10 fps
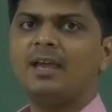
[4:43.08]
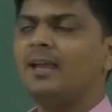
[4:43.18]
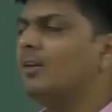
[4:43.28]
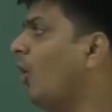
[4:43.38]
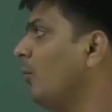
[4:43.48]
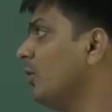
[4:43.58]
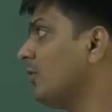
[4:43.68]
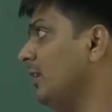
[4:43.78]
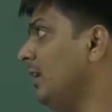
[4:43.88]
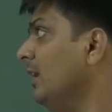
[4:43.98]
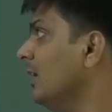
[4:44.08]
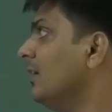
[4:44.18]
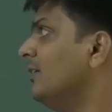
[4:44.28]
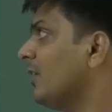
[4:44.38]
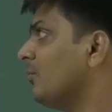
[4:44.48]
And obviously,
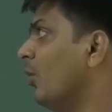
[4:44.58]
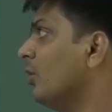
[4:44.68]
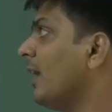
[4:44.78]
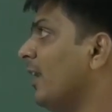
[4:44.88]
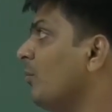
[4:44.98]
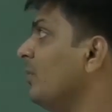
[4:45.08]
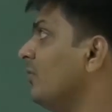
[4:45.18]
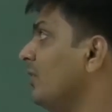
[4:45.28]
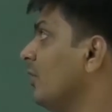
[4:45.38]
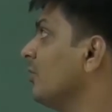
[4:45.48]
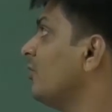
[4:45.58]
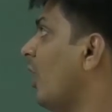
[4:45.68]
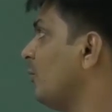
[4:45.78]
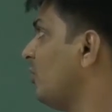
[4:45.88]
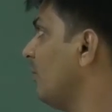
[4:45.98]
Desmond cannot be sitting on the
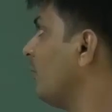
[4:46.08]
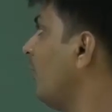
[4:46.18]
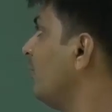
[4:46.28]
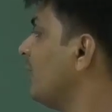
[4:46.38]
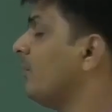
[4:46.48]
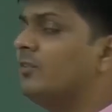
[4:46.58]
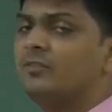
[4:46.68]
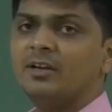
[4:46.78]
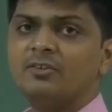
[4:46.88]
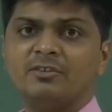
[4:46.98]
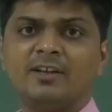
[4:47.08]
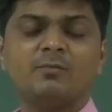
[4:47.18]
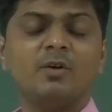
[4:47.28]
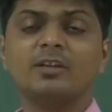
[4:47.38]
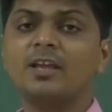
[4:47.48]
top shelf of the refrigerator.
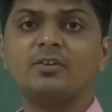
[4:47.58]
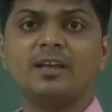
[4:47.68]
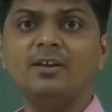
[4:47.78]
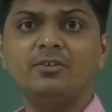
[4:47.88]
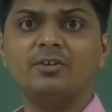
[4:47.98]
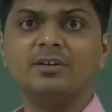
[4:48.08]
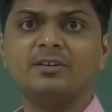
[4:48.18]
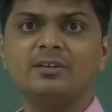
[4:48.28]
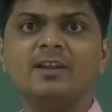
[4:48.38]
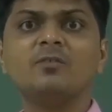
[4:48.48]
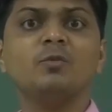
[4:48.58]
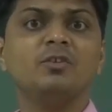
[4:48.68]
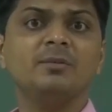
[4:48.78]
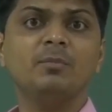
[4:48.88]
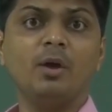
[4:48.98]
Desmond cannot enter it.
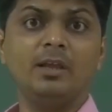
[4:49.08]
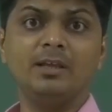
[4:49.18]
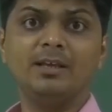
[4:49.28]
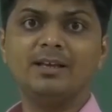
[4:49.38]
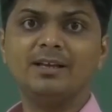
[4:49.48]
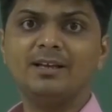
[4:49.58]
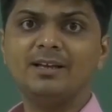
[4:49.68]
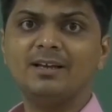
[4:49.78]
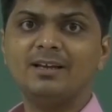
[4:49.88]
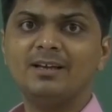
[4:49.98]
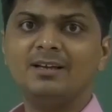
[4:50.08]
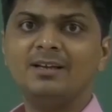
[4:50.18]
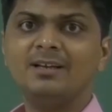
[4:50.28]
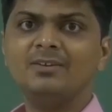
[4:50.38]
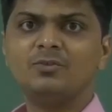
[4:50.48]
Desmond is a boy.
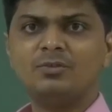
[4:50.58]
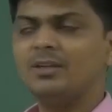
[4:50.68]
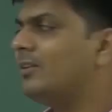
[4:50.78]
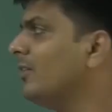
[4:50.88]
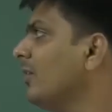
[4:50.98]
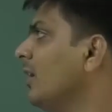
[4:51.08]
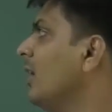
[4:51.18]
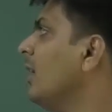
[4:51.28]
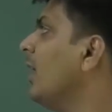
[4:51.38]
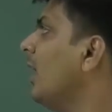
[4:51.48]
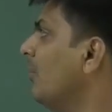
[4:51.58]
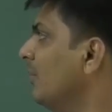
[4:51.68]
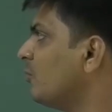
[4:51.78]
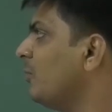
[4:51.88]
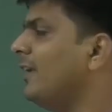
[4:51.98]
So this is a
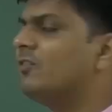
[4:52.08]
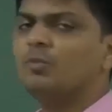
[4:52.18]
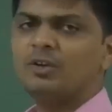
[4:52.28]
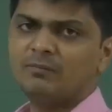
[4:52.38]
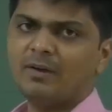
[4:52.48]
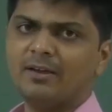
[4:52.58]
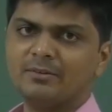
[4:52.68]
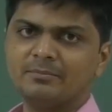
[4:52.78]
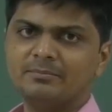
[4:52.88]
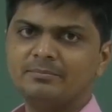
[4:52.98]
misplaced modifier.